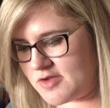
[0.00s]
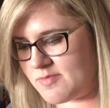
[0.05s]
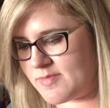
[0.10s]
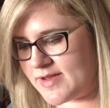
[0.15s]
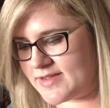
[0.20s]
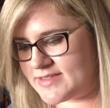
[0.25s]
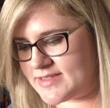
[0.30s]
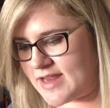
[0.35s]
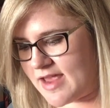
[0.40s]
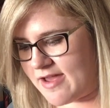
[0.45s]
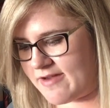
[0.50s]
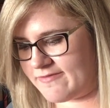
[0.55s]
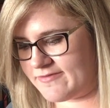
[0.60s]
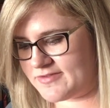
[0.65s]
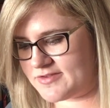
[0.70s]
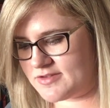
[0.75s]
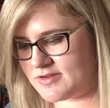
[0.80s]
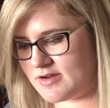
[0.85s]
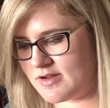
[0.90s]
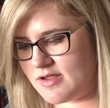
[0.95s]
you must have
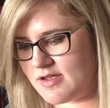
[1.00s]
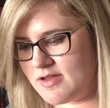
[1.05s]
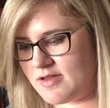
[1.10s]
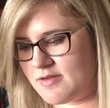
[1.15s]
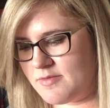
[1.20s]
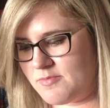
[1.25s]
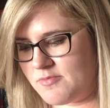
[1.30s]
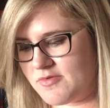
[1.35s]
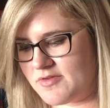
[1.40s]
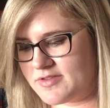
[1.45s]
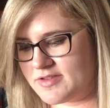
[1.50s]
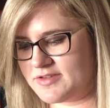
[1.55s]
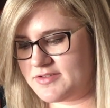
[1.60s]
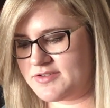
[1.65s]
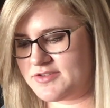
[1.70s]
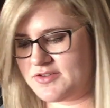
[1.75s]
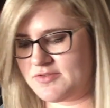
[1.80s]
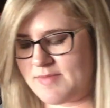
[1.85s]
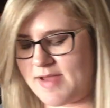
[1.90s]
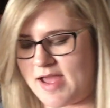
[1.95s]
more than
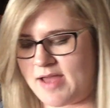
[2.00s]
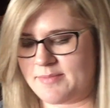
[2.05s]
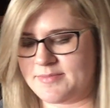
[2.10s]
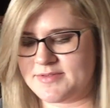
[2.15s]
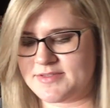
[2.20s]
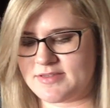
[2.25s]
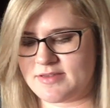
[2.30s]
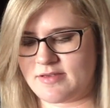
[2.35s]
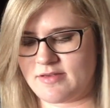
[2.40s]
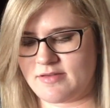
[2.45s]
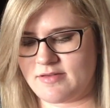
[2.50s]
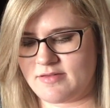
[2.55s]
2 maps.